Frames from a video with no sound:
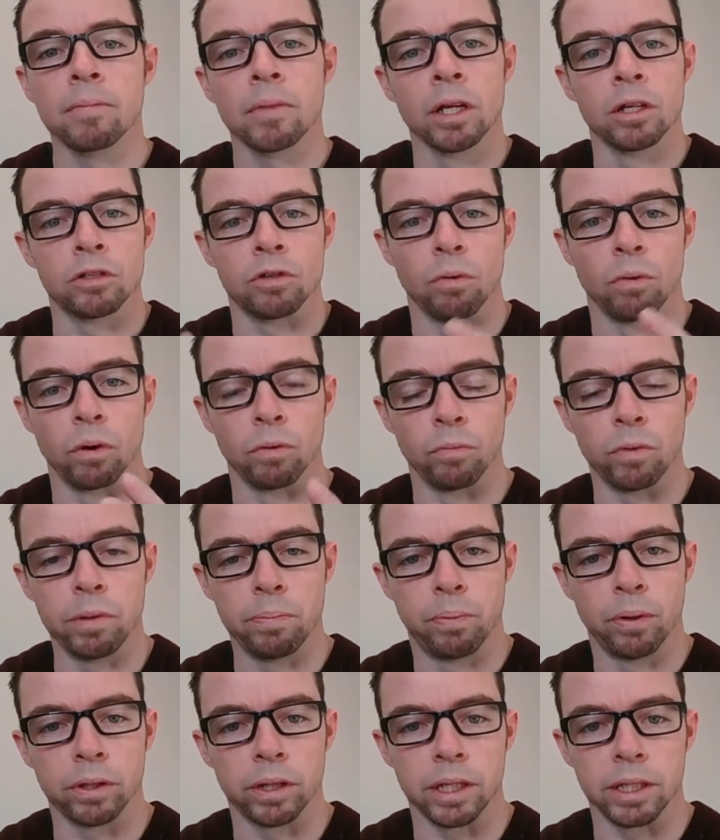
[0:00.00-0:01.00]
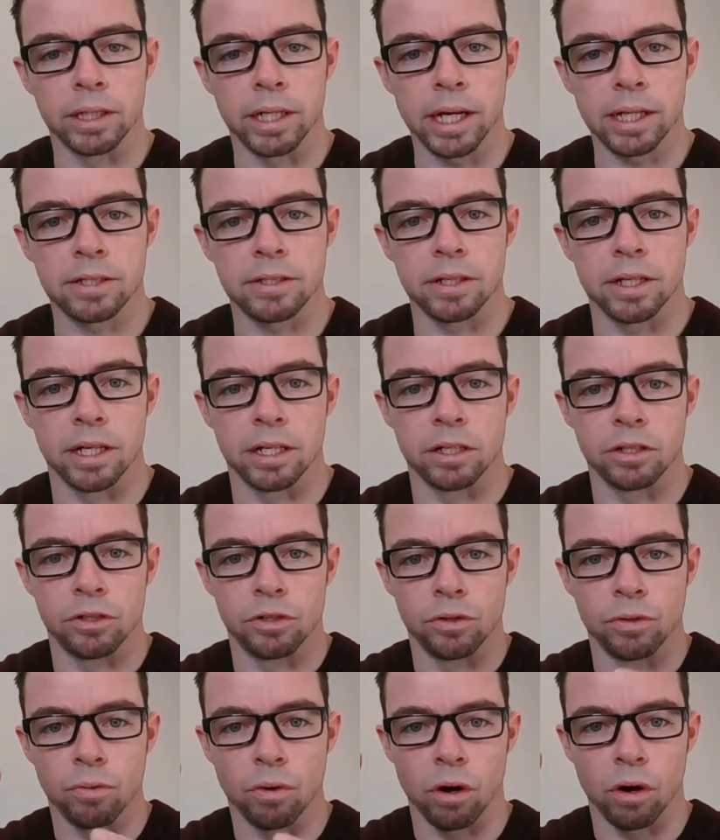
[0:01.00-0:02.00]
So when we put the debts
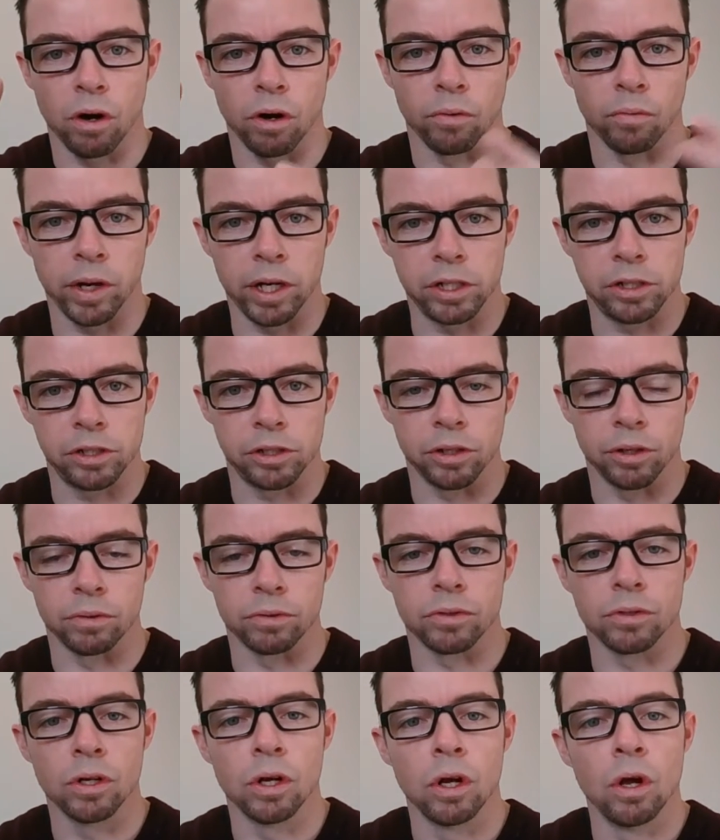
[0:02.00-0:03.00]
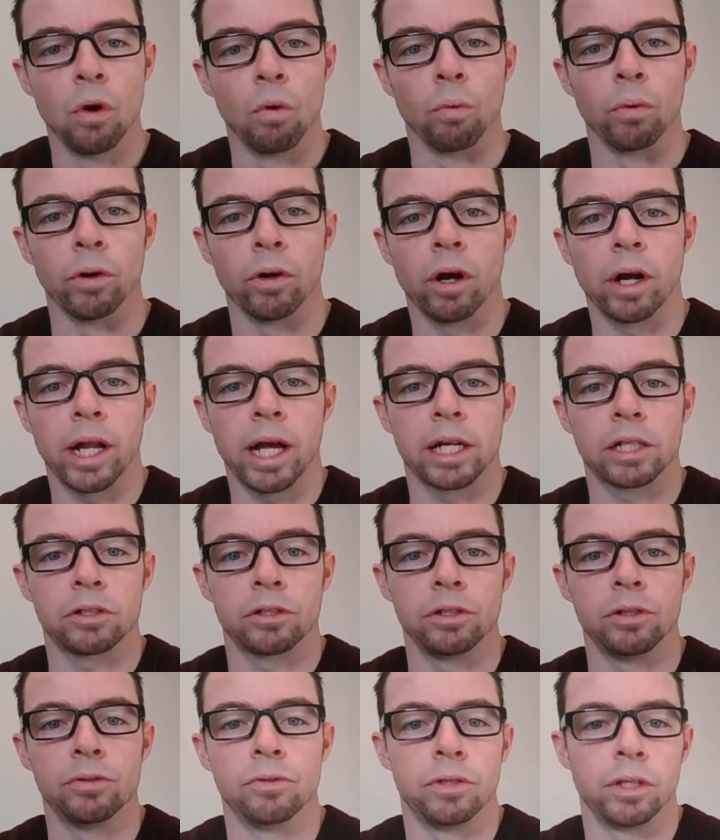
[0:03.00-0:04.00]
into our ratios, we're not actually
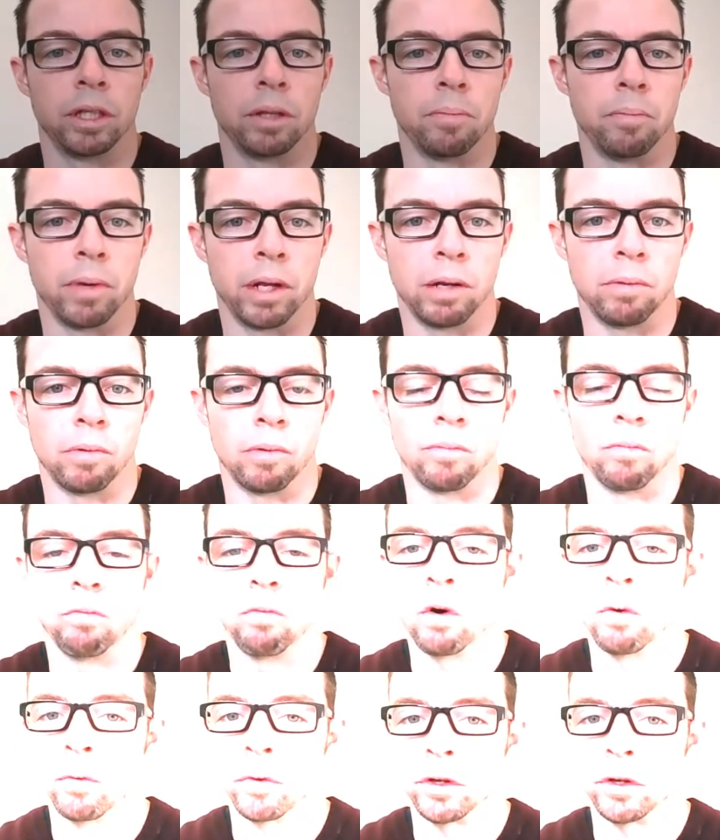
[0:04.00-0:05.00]
using the minimum. What we're